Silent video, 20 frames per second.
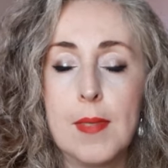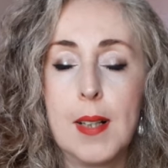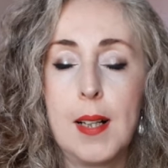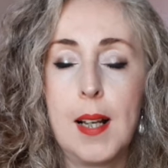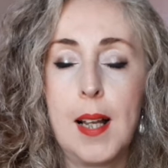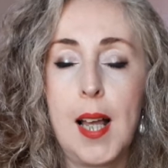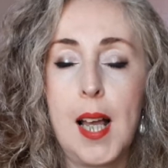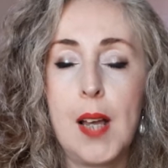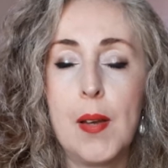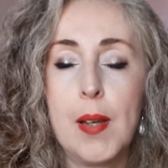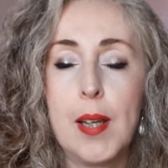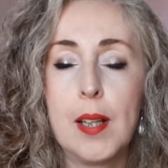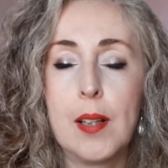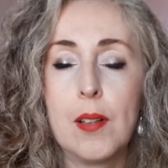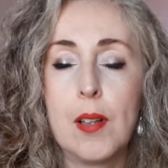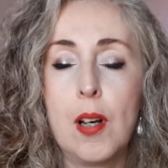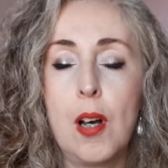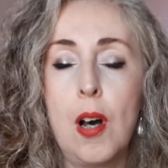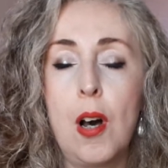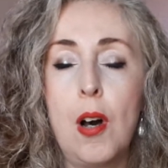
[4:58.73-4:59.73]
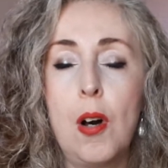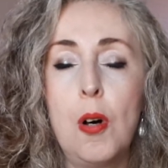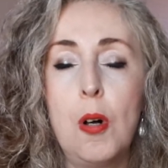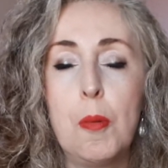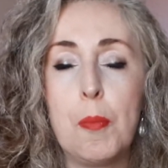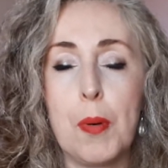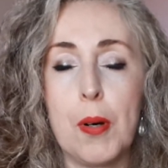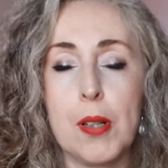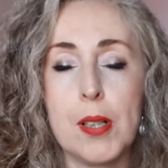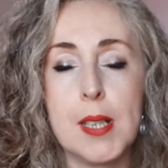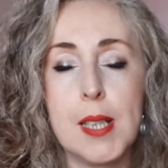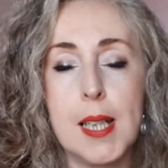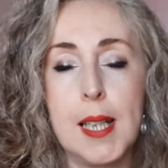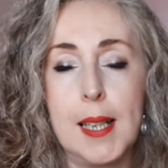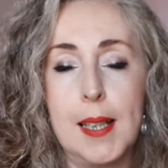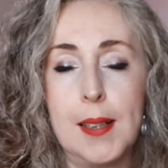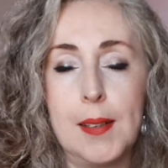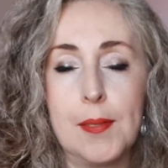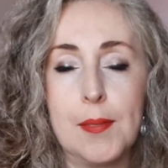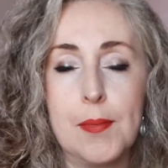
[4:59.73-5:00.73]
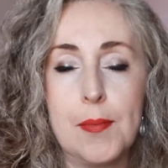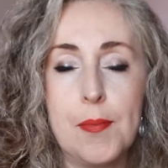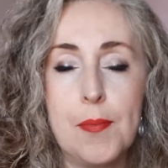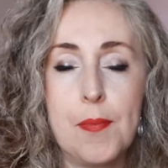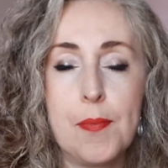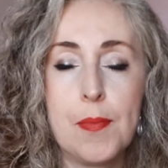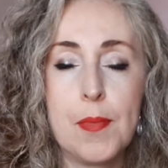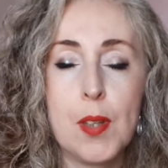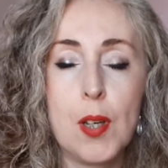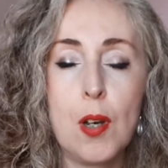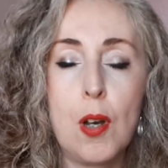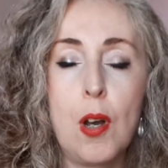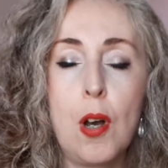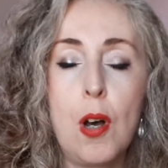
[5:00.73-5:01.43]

allowing the whole body, to